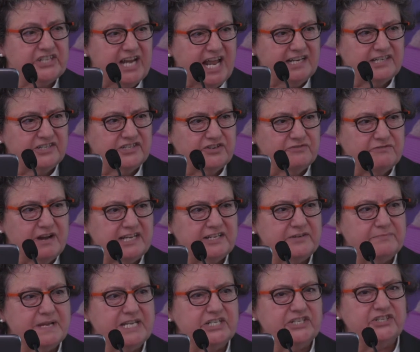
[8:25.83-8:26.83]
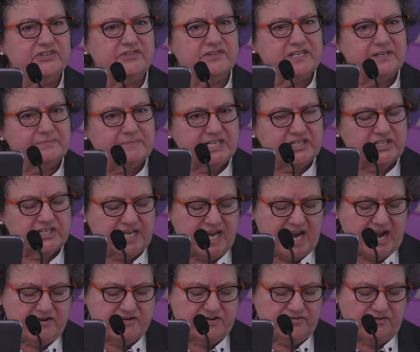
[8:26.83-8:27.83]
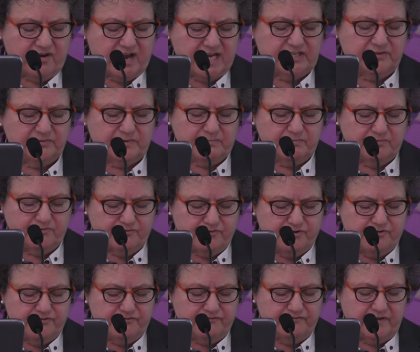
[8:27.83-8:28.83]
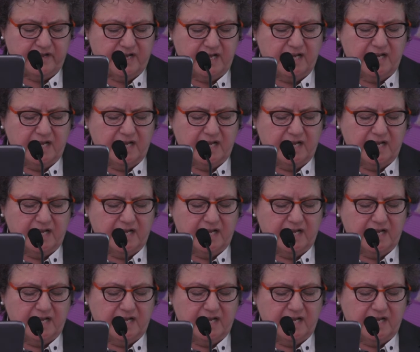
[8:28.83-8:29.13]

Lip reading: challenge around dementia and dementia care, and trying to improve